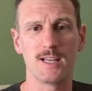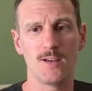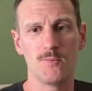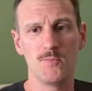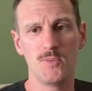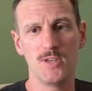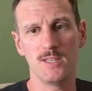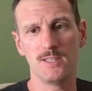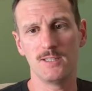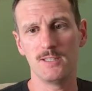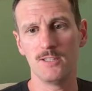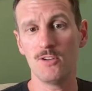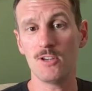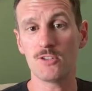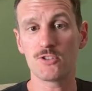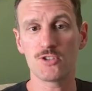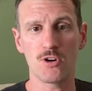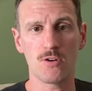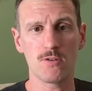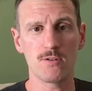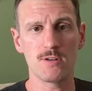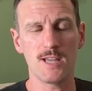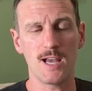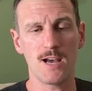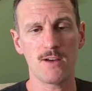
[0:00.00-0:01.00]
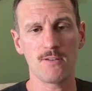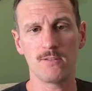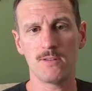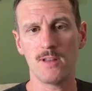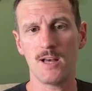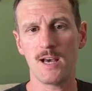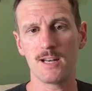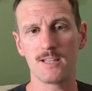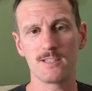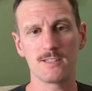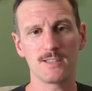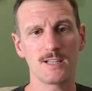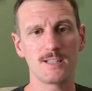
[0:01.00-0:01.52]
you get turned down a
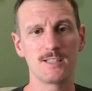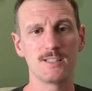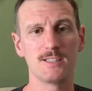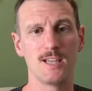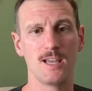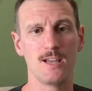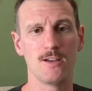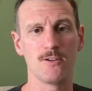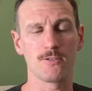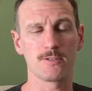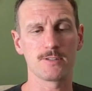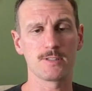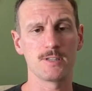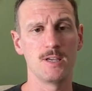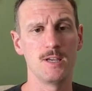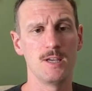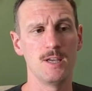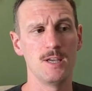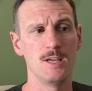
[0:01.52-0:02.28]
lot. It's like sales.